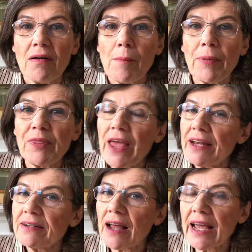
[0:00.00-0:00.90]
But
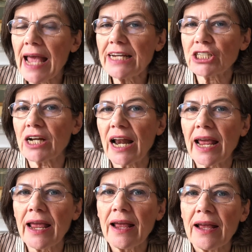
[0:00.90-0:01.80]
then
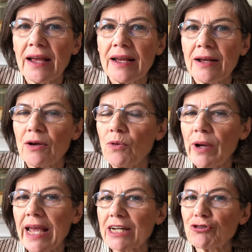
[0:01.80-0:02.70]
occasionally we
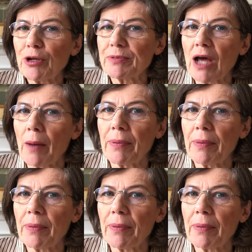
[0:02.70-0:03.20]
get tripped up